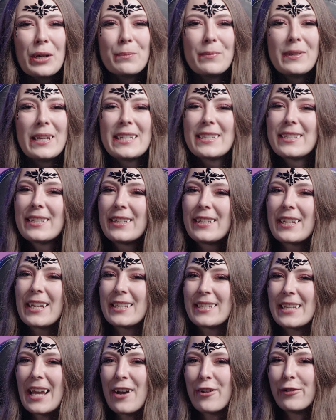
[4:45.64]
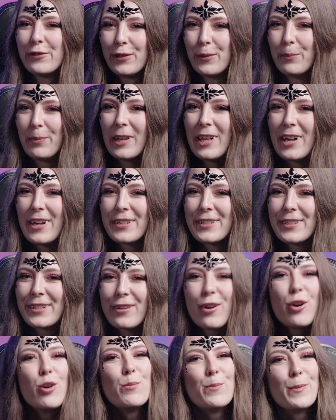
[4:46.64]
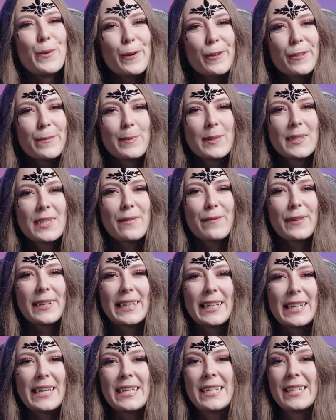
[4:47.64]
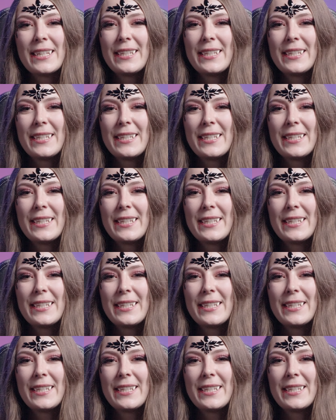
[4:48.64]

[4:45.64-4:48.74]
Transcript: Blizzard is out for blood, or more specifically,